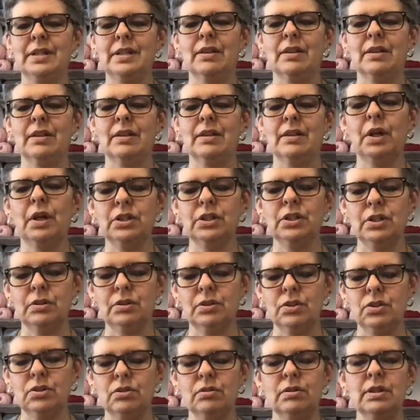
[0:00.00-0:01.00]
because what you do
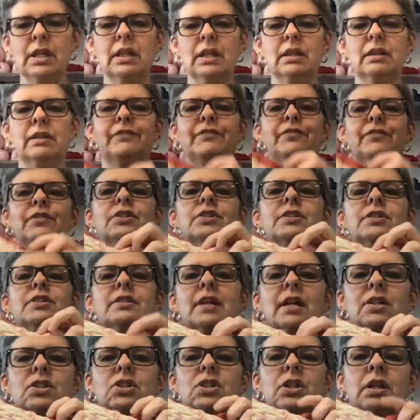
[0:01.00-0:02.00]
is you knit the first
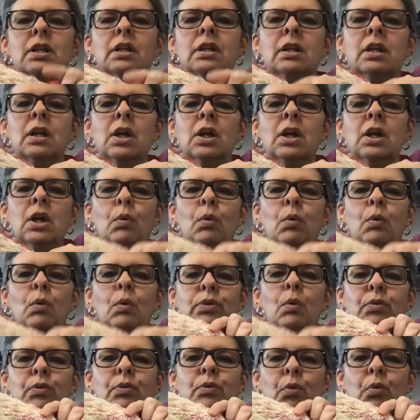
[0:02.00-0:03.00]
section
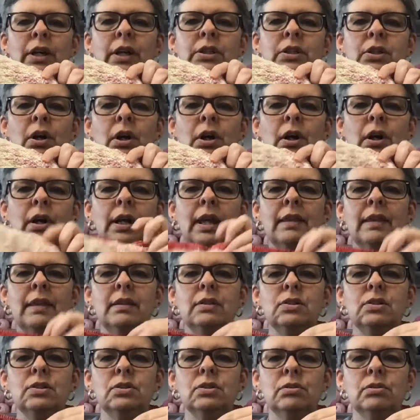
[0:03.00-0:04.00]
with the one yarn, and
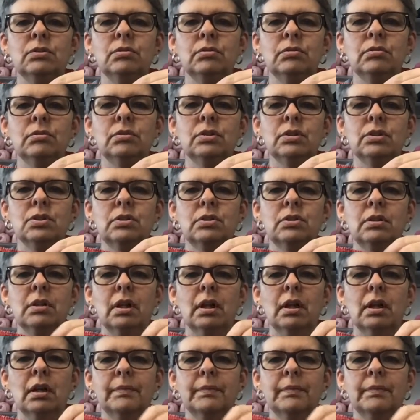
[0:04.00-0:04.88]
then you do the